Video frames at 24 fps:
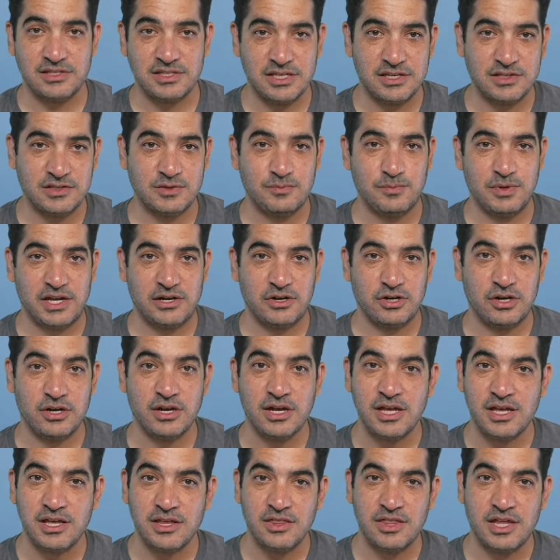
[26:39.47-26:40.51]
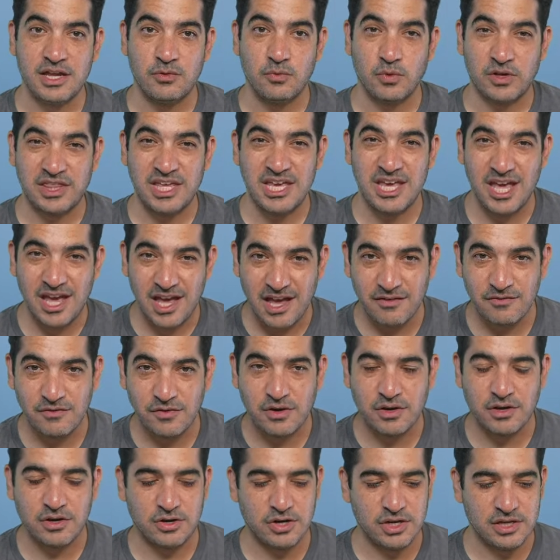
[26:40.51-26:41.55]
is better than what they have
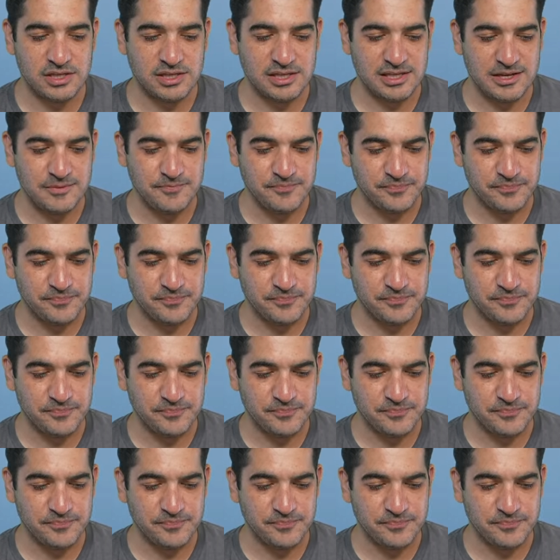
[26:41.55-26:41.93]
currently,